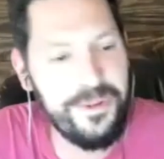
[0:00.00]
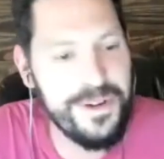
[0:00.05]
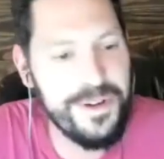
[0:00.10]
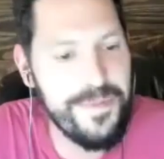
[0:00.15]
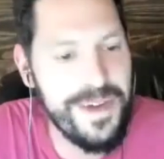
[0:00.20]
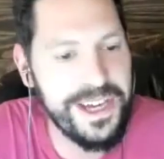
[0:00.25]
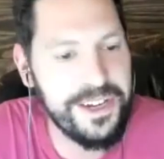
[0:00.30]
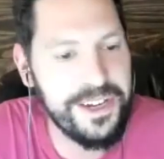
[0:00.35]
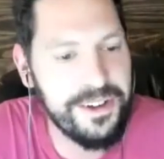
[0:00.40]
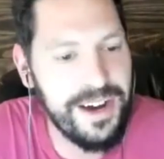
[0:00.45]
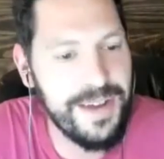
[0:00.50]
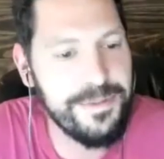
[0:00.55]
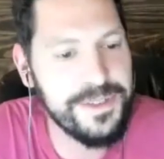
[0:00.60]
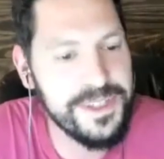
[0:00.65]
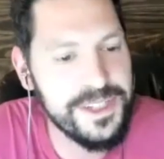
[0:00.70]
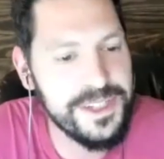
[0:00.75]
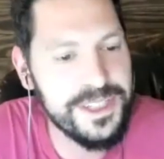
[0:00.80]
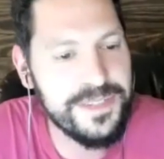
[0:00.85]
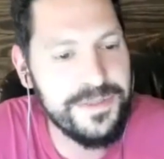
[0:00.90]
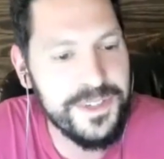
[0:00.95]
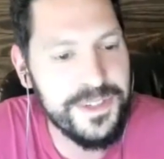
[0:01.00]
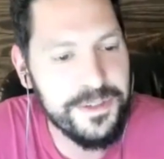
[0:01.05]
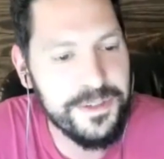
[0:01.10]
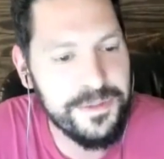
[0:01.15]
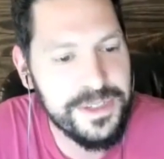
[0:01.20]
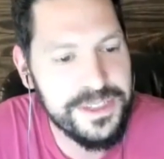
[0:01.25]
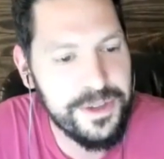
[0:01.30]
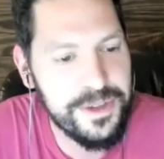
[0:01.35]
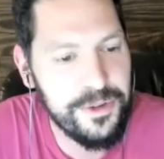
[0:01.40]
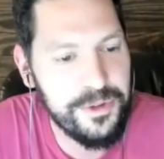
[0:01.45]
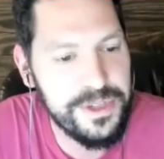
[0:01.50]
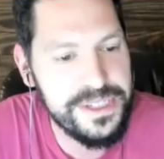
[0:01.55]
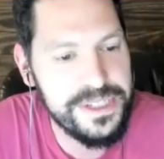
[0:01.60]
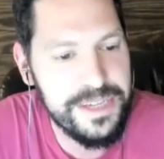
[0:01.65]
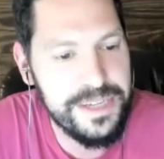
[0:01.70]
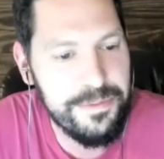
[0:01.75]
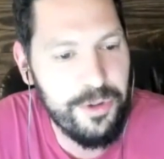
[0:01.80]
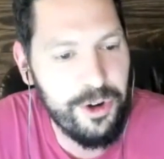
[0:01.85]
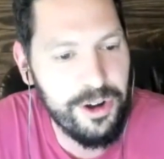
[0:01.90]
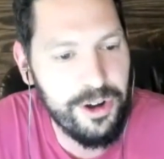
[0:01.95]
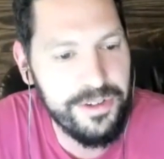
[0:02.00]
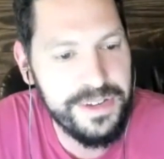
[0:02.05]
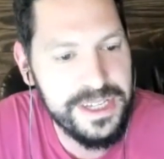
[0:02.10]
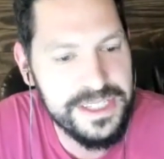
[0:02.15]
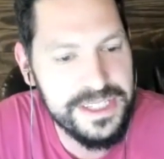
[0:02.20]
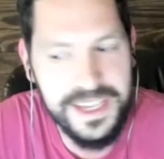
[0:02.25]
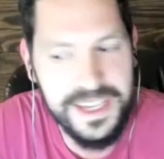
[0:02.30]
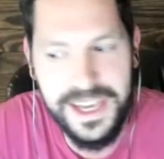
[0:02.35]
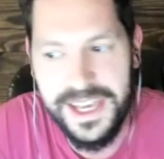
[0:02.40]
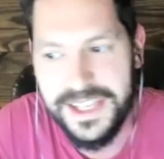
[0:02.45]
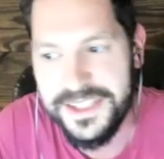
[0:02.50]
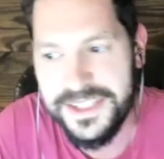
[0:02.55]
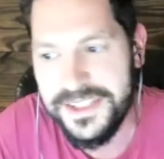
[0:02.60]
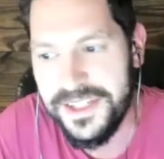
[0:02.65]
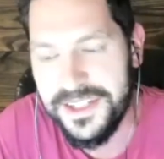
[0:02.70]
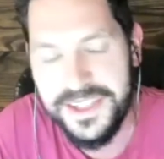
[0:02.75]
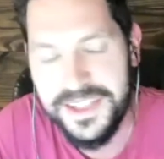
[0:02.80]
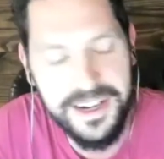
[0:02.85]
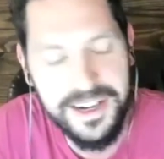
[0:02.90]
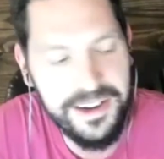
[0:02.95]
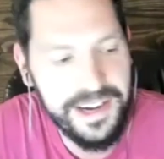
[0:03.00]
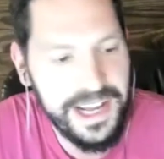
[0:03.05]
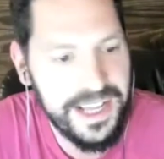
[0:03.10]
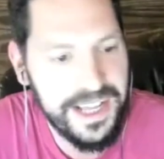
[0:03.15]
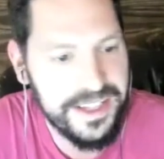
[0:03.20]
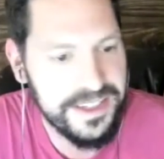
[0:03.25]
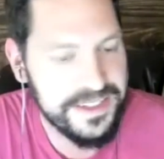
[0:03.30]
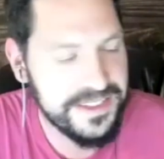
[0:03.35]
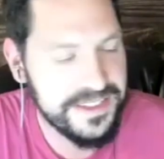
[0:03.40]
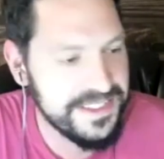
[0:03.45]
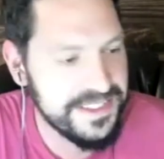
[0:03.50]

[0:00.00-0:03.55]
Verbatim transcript: of my gripes of this film is that we see more of his ass than Karen Allen.